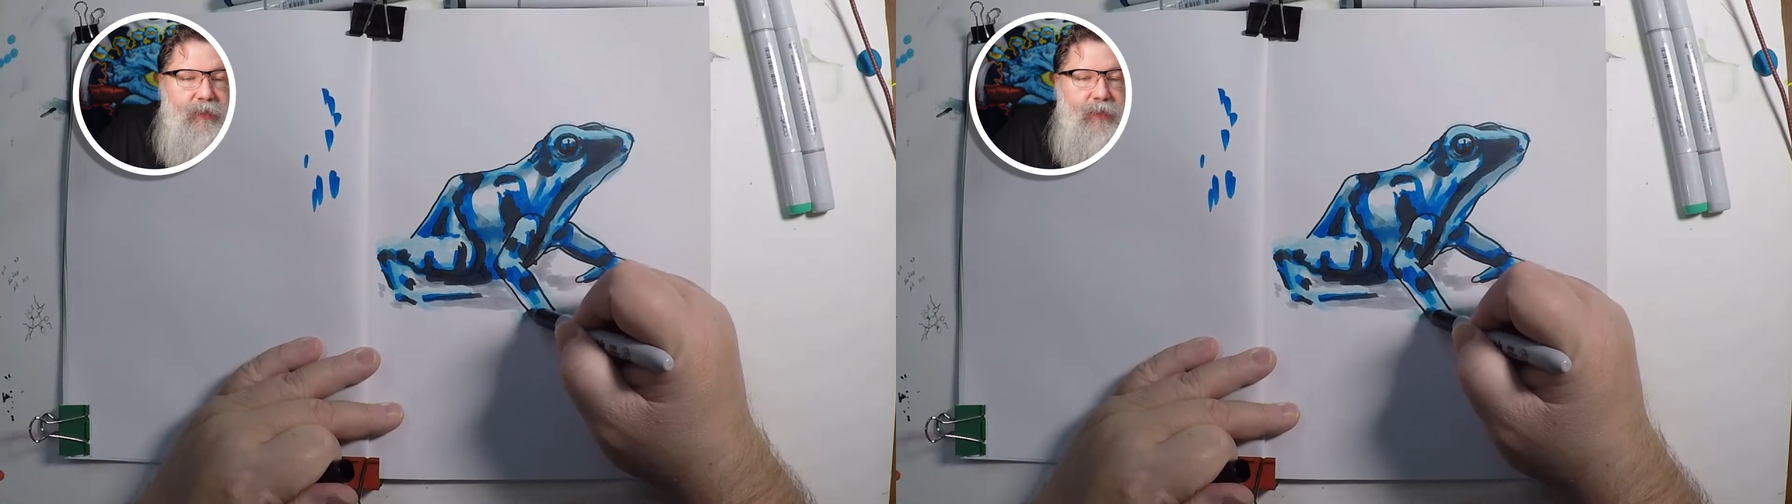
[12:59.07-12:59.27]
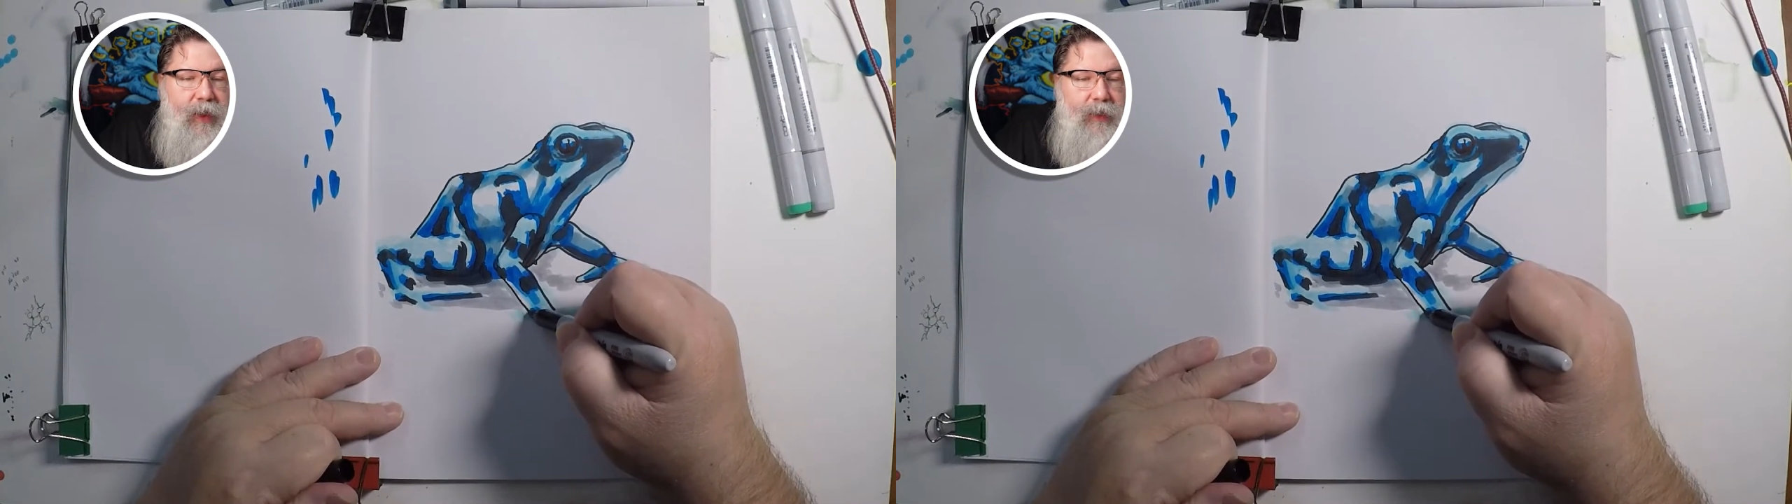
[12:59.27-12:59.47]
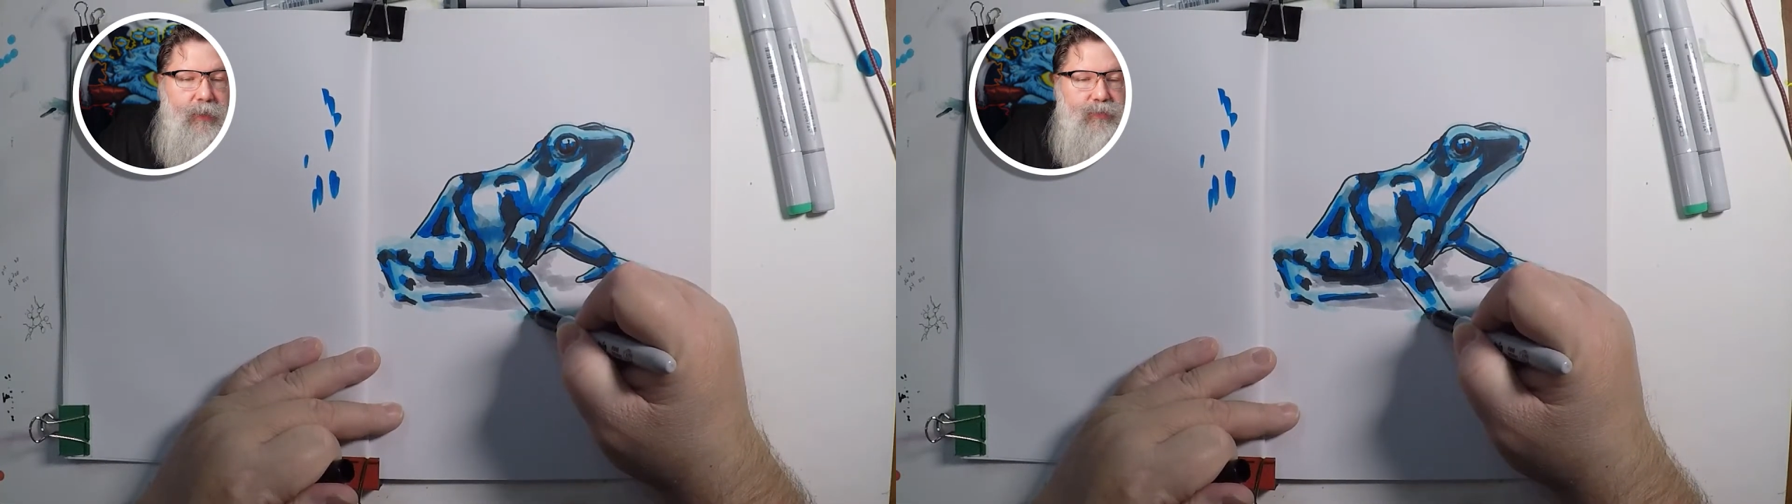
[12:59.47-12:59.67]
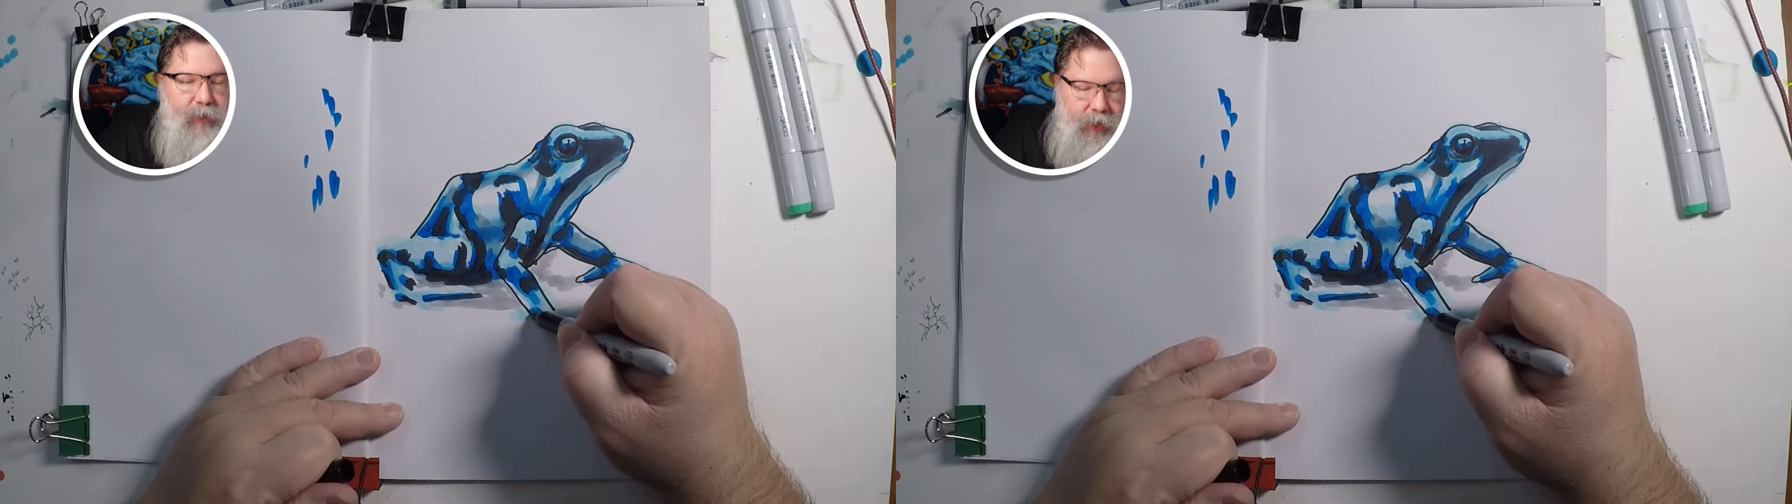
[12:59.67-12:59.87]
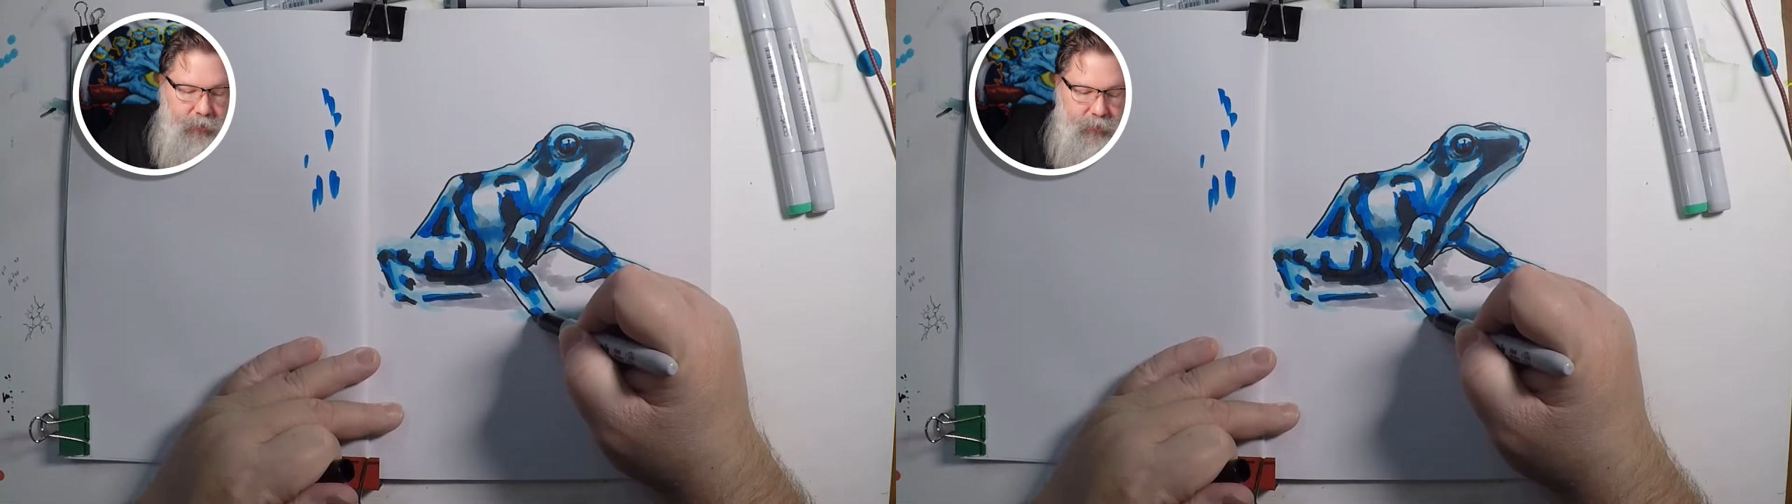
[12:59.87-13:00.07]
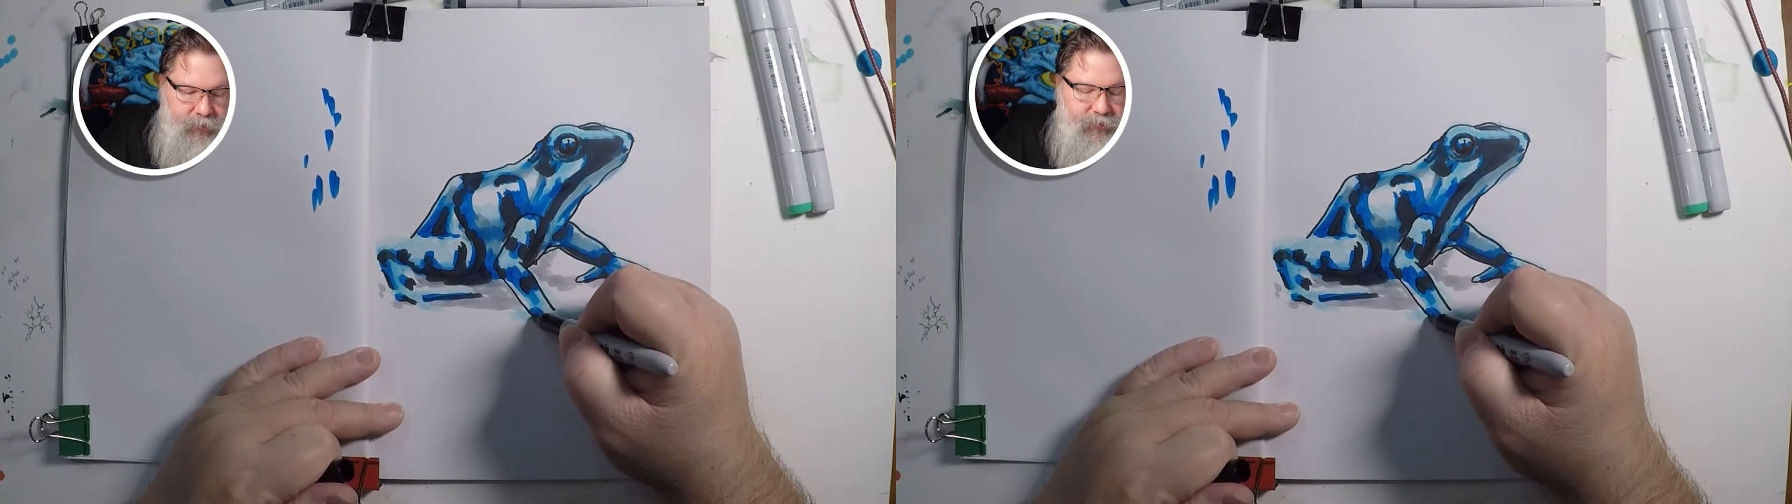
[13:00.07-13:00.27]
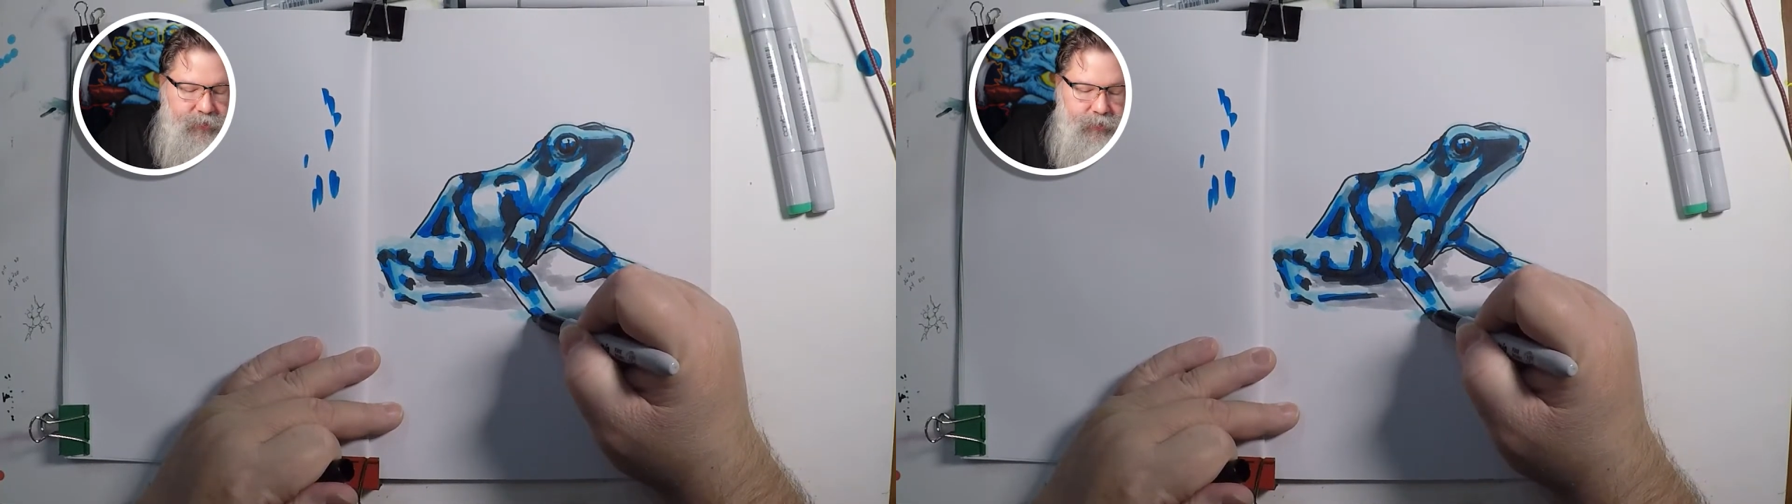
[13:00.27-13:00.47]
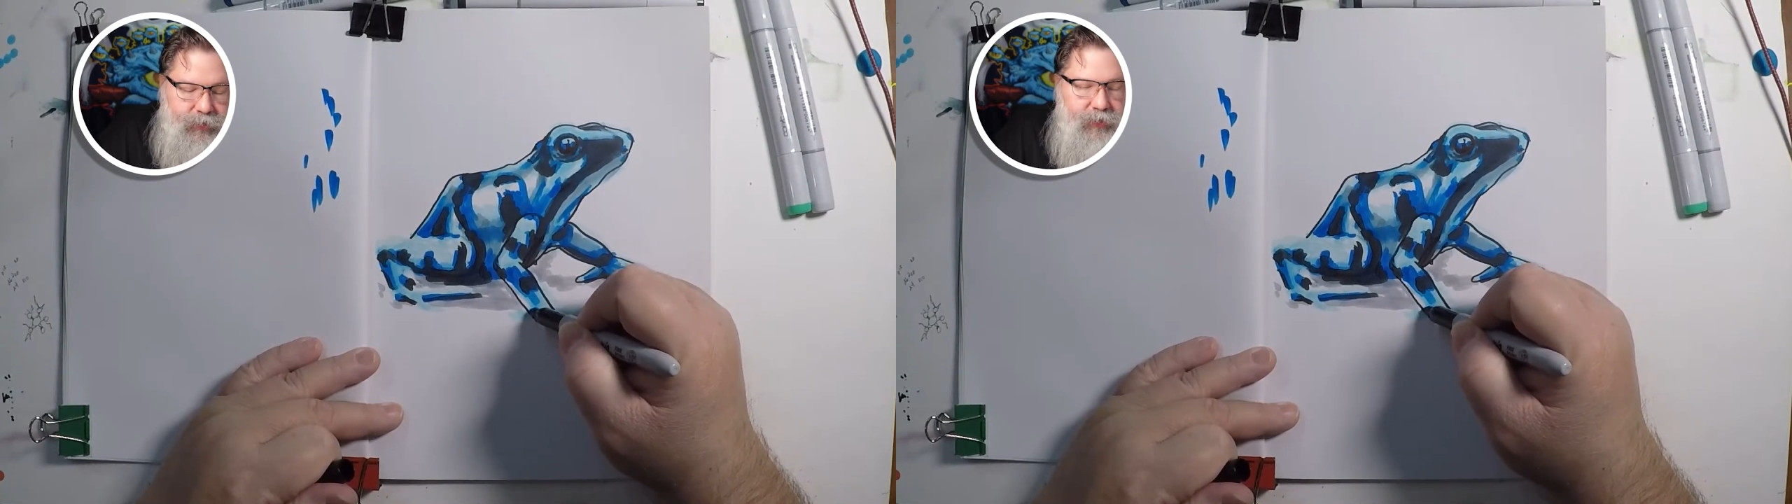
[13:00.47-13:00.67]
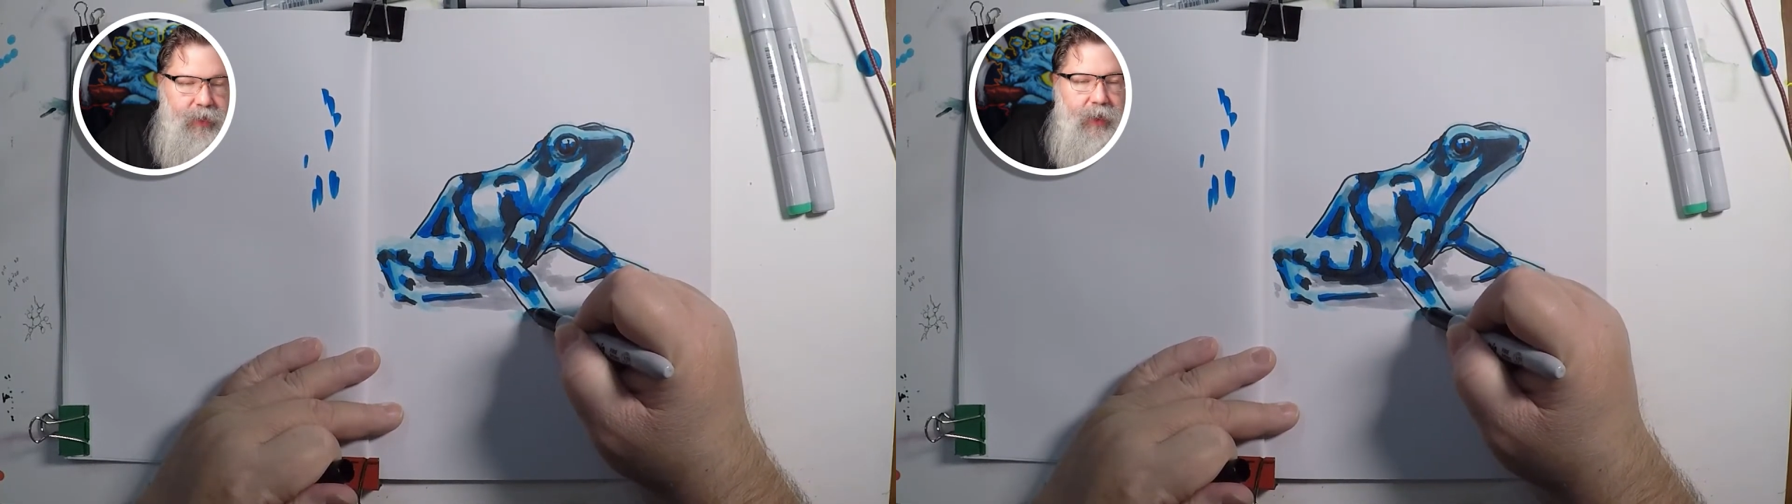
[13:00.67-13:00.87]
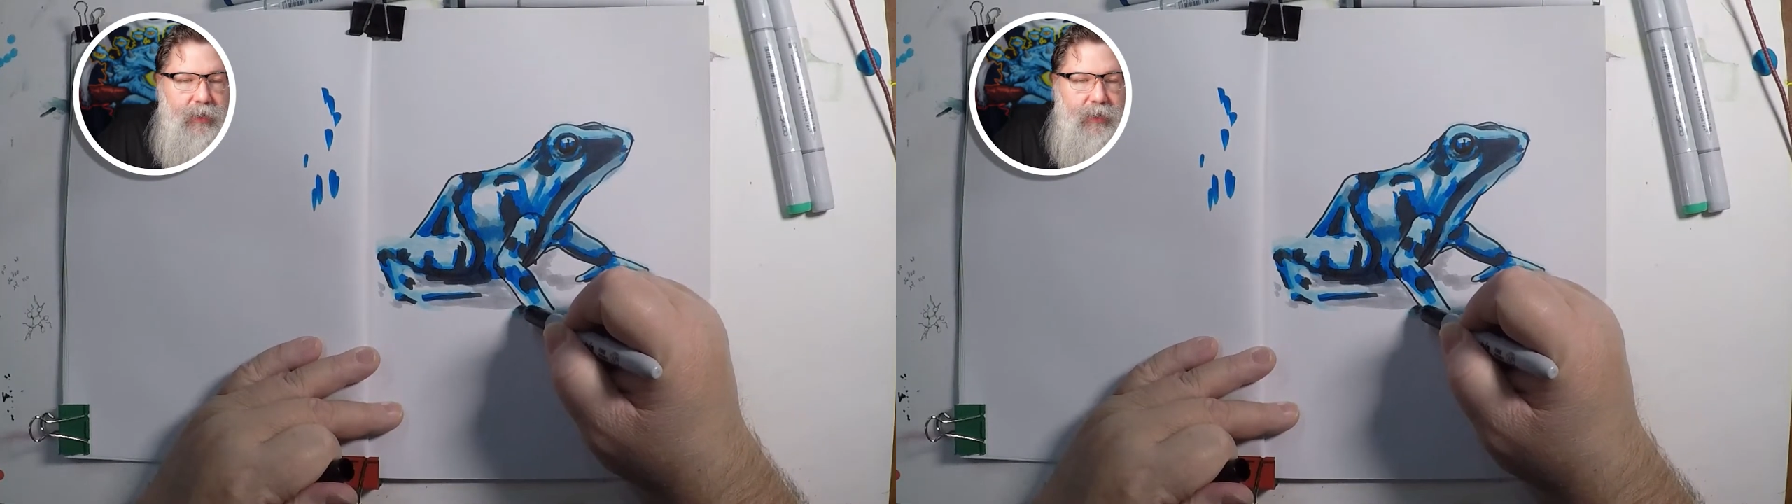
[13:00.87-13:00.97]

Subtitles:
kind of goes backwards. It's interesting how